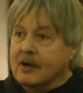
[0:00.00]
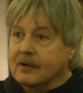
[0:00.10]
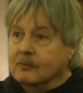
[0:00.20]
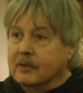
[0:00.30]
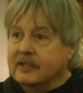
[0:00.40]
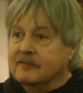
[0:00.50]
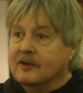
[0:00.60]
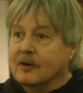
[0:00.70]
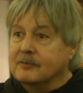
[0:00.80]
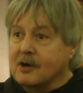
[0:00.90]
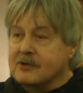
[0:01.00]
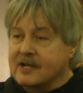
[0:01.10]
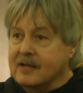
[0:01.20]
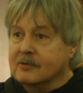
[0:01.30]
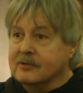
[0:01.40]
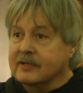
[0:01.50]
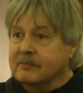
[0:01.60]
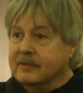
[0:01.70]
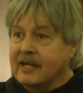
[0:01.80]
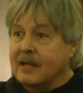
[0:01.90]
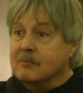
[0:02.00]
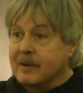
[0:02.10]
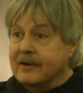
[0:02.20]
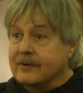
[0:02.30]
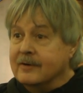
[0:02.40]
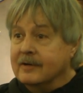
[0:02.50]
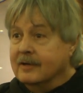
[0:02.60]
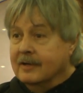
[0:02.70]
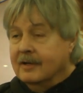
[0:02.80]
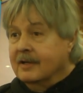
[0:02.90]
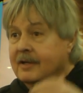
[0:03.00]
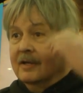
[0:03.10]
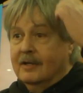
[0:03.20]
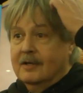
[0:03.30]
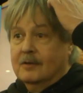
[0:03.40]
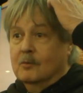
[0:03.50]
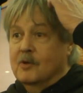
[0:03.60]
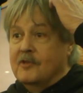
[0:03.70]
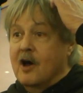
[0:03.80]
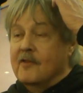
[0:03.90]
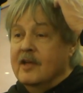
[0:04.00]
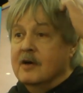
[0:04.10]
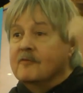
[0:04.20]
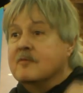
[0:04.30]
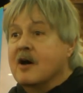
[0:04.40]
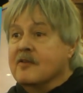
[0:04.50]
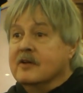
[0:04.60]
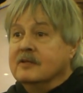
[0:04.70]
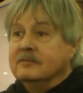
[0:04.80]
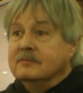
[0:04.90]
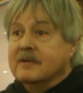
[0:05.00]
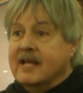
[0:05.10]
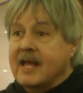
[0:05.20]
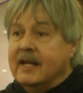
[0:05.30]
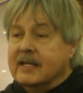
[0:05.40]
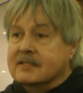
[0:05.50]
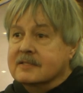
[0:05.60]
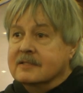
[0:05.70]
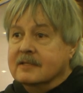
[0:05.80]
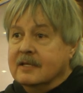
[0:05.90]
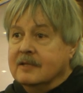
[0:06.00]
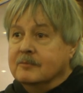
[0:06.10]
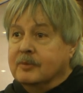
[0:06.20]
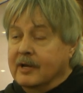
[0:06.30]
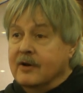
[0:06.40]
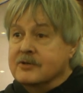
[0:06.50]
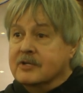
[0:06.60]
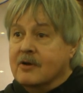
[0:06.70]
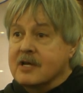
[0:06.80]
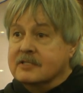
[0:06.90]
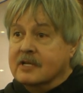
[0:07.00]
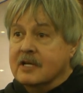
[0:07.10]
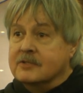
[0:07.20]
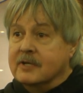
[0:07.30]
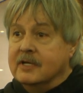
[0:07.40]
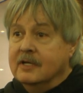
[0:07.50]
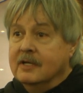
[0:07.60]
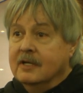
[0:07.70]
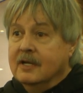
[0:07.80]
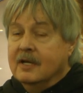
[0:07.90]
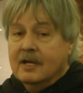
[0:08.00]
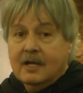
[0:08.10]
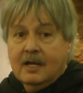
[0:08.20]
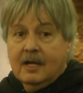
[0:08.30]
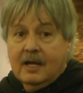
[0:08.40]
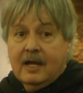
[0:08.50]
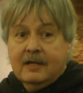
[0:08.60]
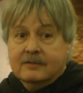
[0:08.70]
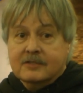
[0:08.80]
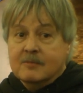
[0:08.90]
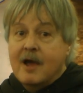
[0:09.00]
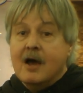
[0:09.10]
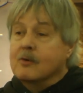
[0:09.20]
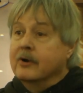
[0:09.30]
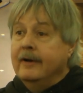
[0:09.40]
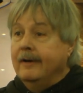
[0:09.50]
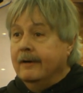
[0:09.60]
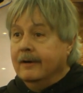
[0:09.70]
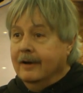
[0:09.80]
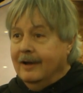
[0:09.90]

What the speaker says: on, we developed our table and it became better with all the help from all the mechanics and players across the country. And somehow we're here.